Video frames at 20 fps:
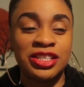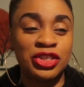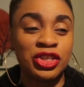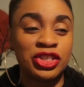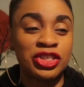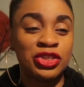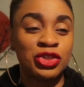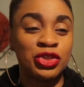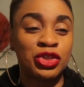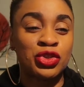It
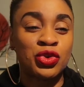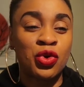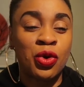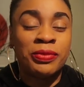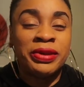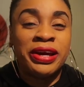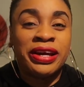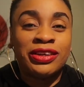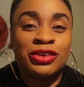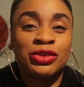doesn't just
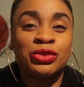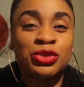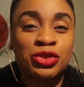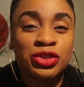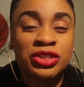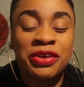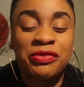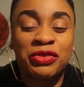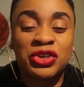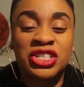come like, you know,
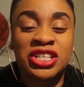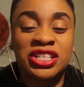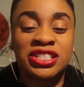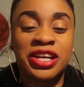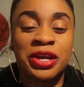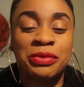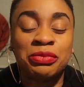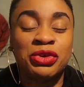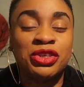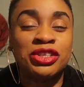those air fresheners
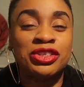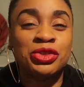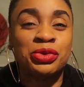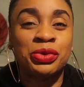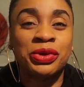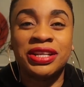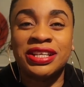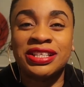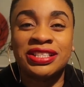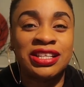that you put in the
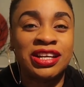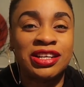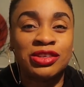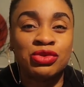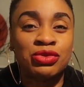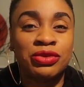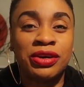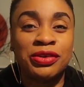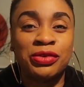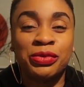toilets are
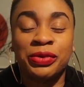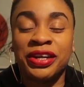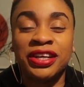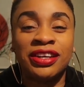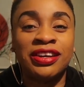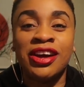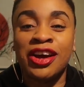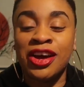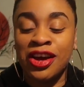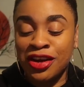so
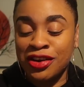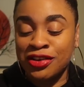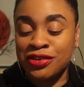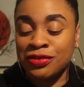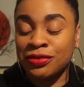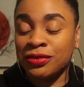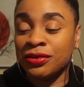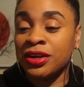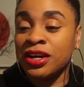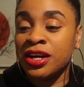annoying.
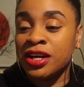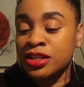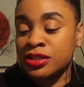No.